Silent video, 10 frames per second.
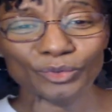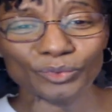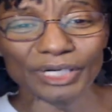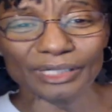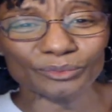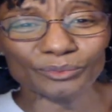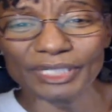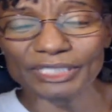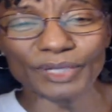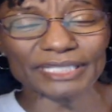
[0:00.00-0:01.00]
what
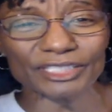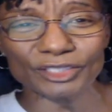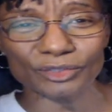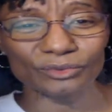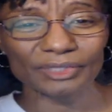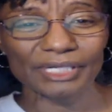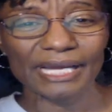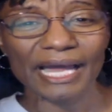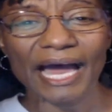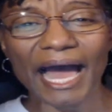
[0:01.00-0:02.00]
what do I do?
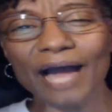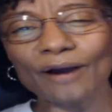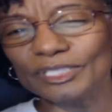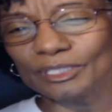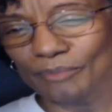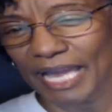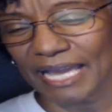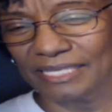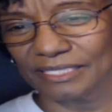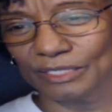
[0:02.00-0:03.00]
I would
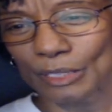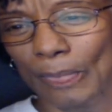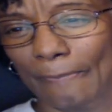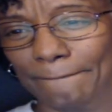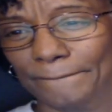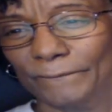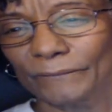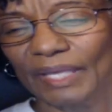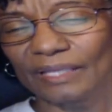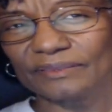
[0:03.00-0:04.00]
imagine
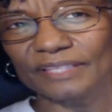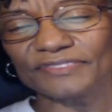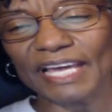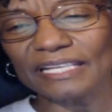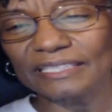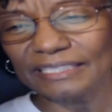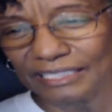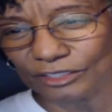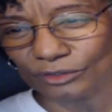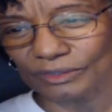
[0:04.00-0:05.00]
that they
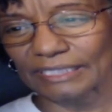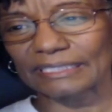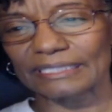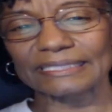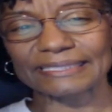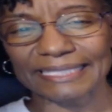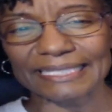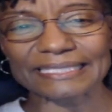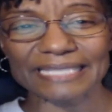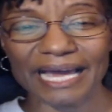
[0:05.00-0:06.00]
literally
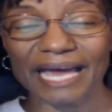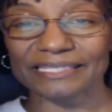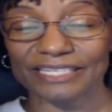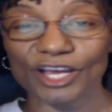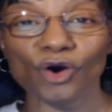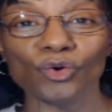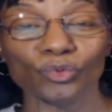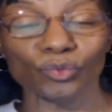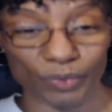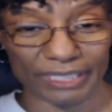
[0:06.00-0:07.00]
did not
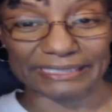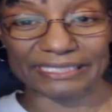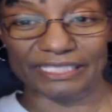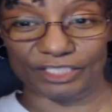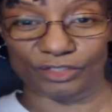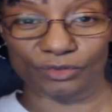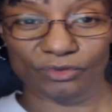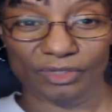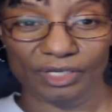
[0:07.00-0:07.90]
know what to do.